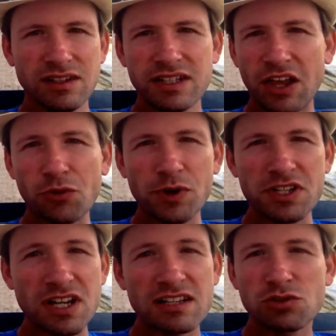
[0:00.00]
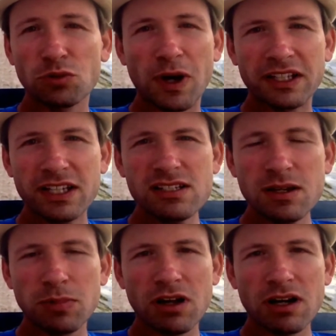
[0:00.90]
Now the reason I sold my
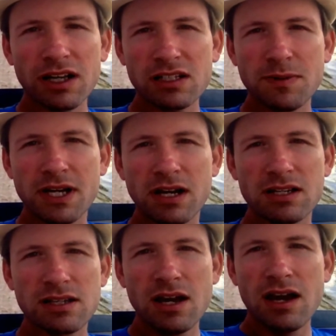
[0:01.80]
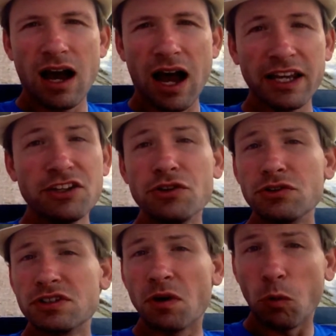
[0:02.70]
Disney blog is because I
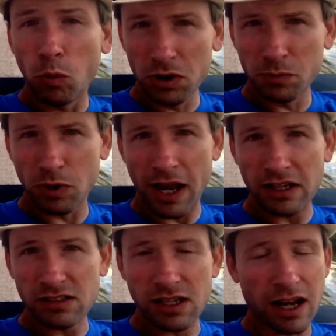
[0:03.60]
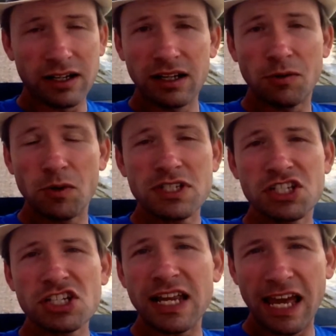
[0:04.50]
used WordPress. And it wasn't
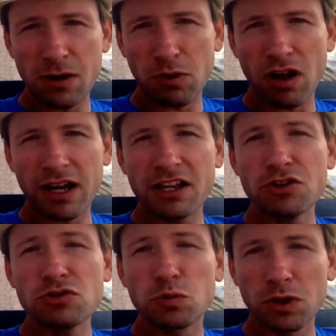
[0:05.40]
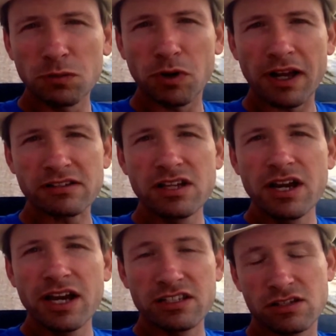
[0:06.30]
just any blog, I used WordPress.
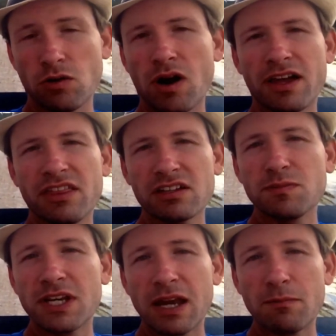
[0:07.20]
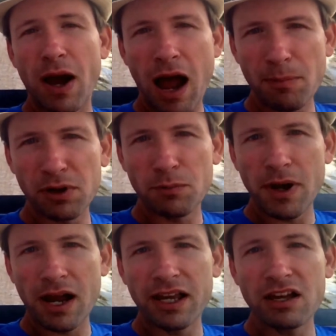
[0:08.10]
And so I thus became popular
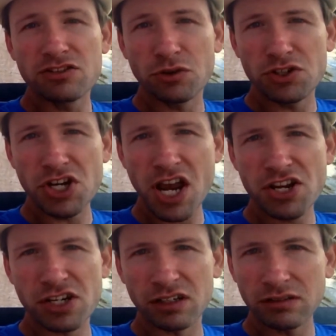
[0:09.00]
by association.